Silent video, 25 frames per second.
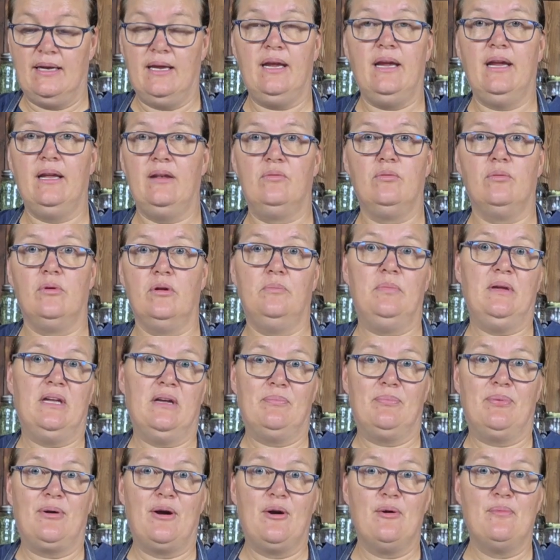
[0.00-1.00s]
it will be a
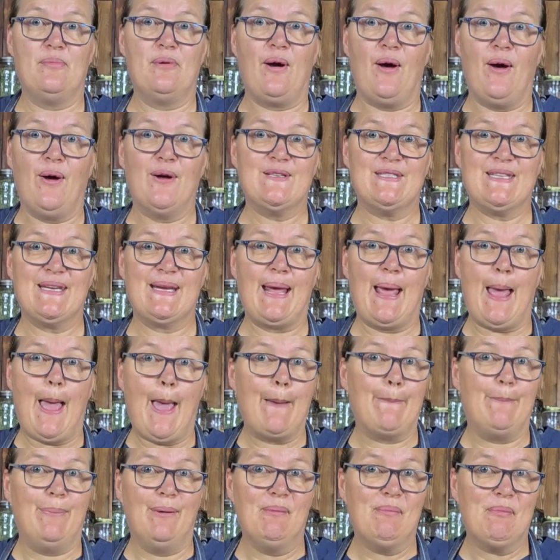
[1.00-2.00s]
probiotic
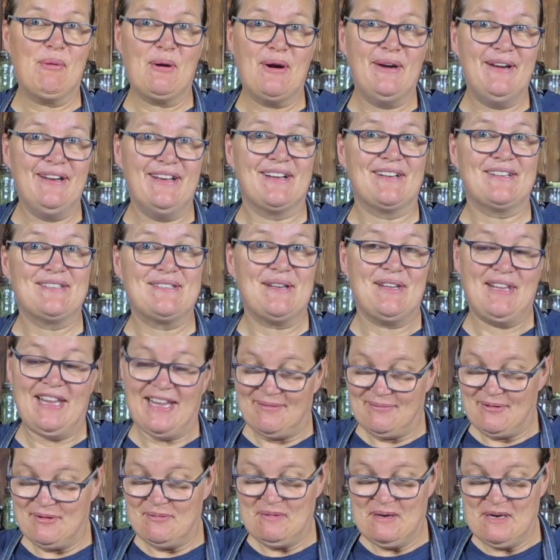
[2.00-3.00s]
apple product, so
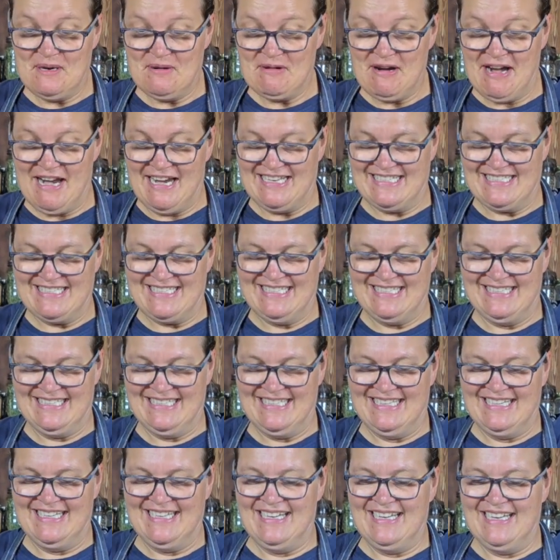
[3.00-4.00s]
that would be great.
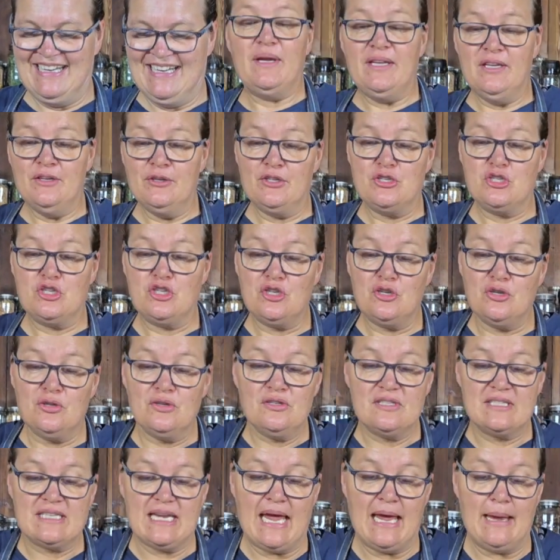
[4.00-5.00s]
When you
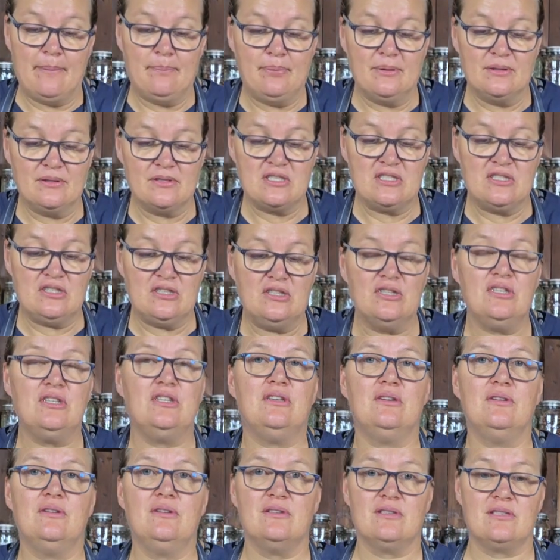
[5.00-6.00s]
choose apples to
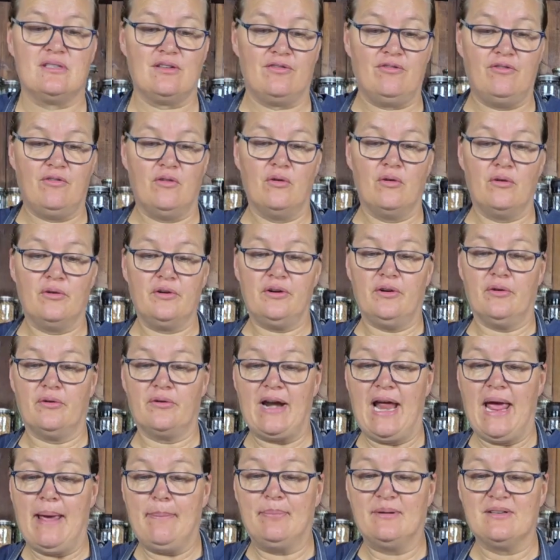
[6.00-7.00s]
use for your
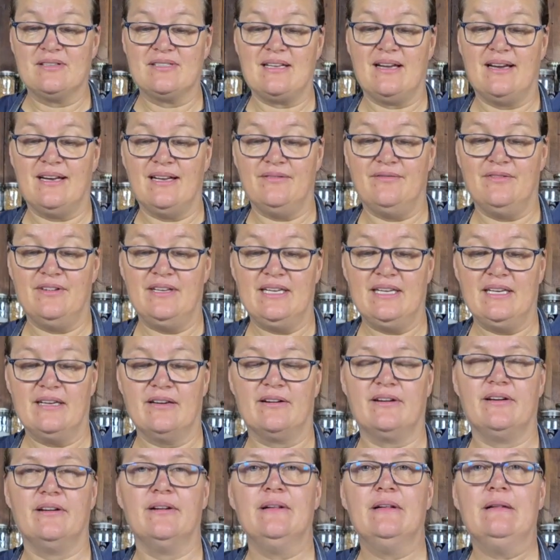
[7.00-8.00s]
apple cider vinegar,
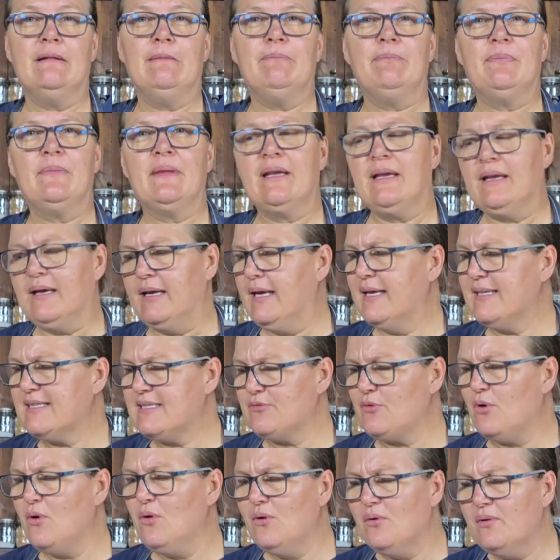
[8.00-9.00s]
it's
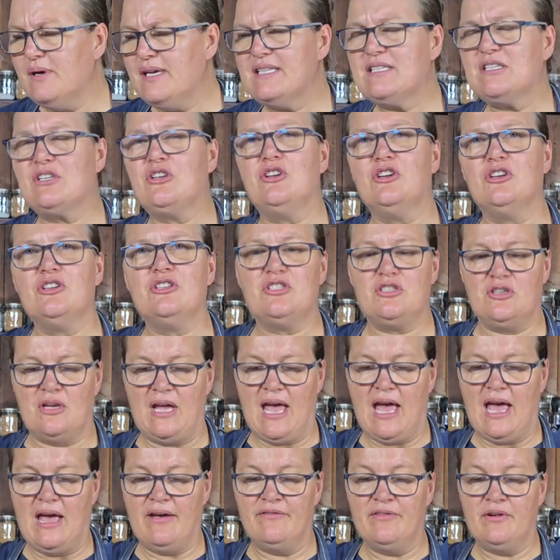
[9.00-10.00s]
always good to
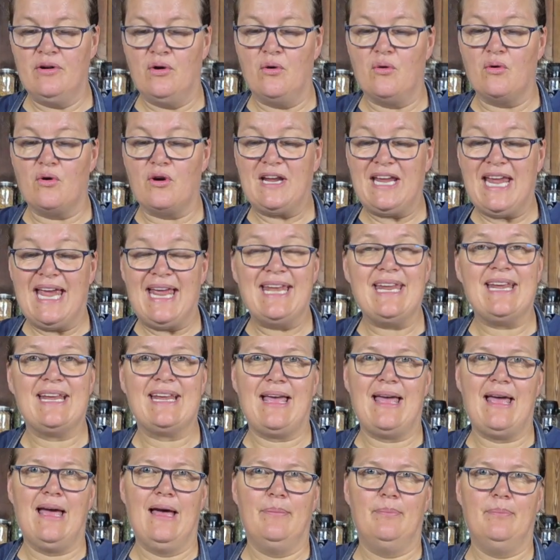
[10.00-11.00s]
have an organic
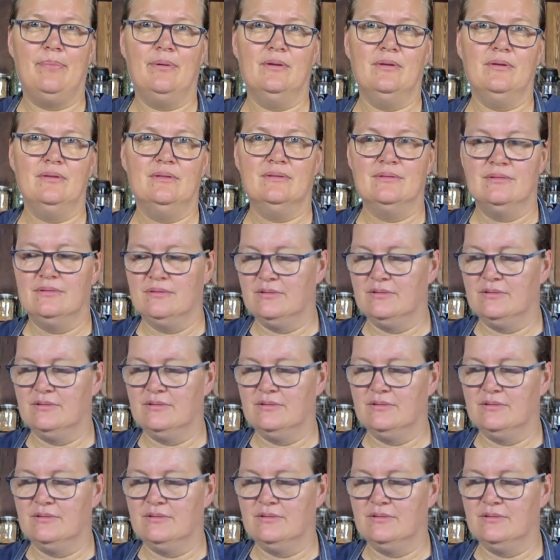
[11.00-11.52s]
apple.